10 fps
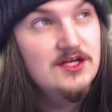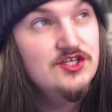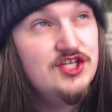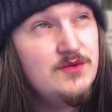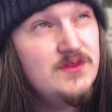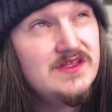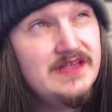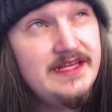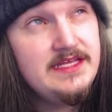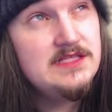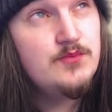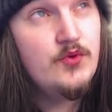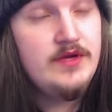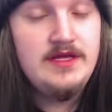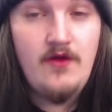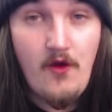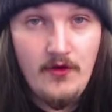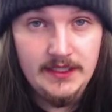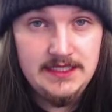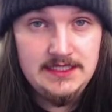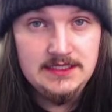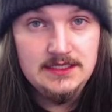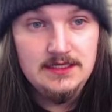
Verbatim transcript: She was leaked pretty early.